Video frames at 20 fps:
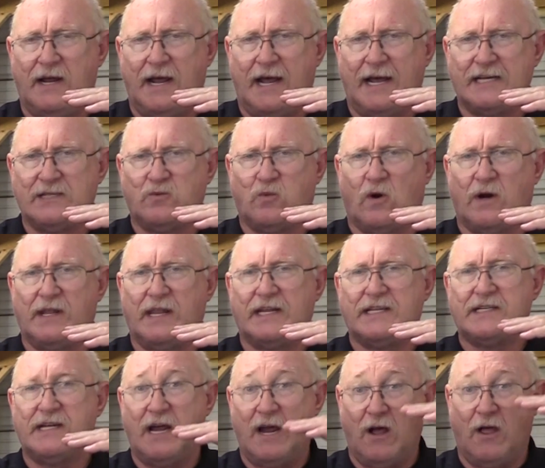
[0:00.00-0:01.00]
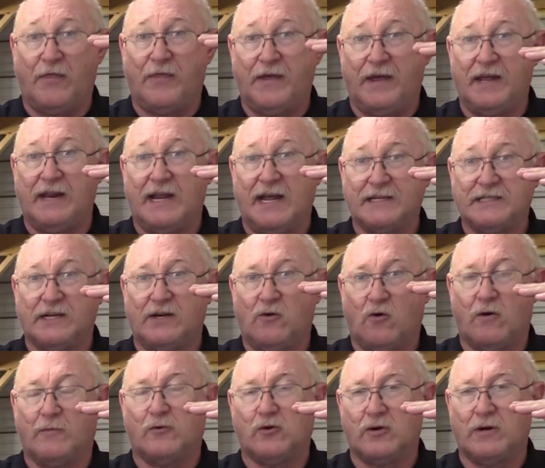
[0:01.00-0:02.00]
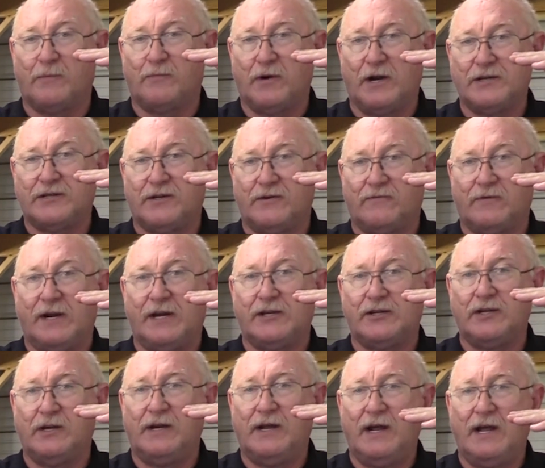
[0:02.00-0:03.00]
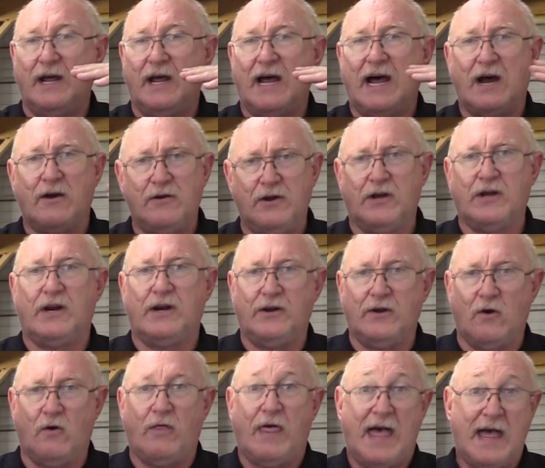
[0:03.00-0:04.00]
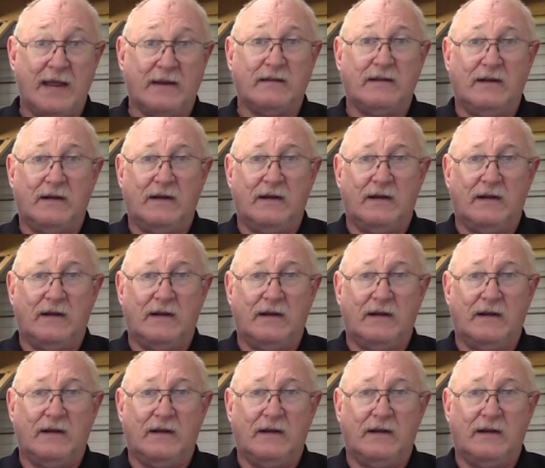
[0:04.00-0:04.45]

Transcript: as one that's healthy and has a normal compression rate. How are you going to know that?